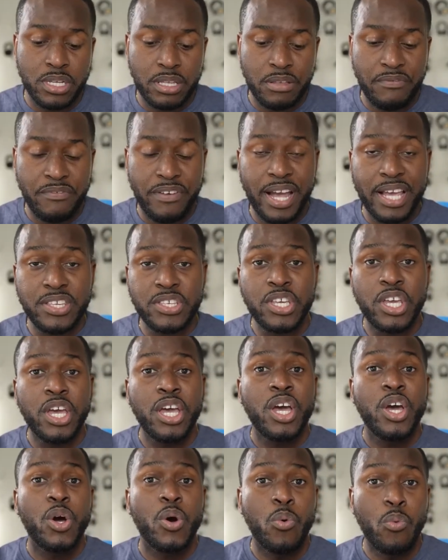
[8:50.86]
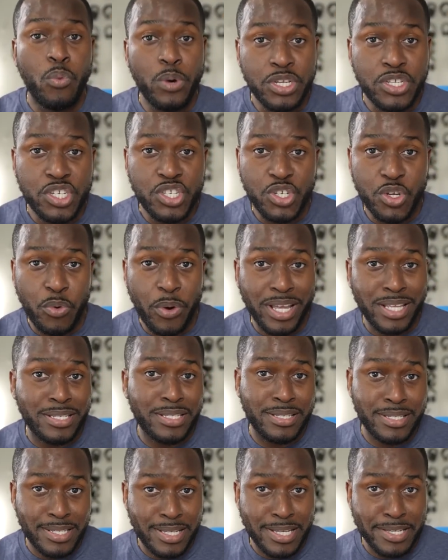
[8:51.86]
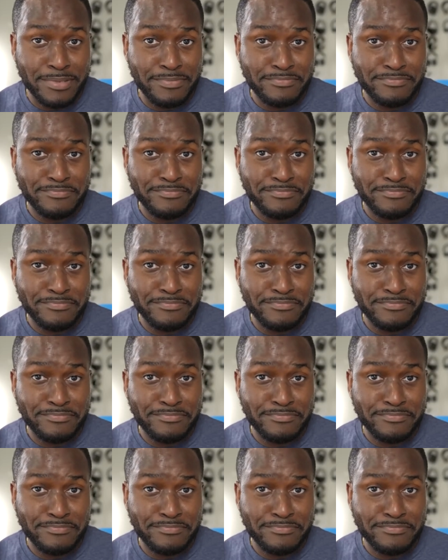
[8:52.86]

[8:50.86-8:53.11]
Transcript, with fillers: the device, which is great to see.